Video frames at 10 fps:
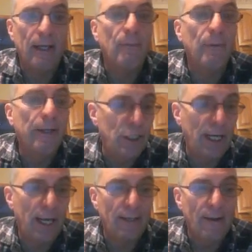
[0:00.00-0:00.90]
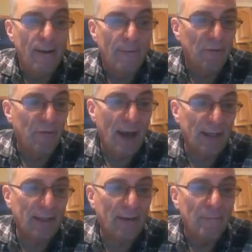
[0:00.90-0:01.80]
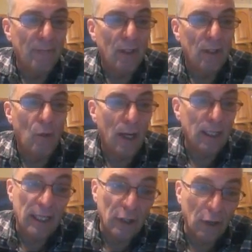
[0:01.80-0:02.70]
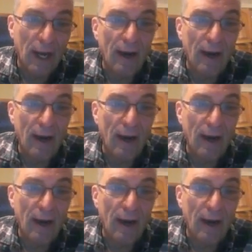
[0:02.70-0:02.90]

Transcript: I can appreciate the fact that you want to see your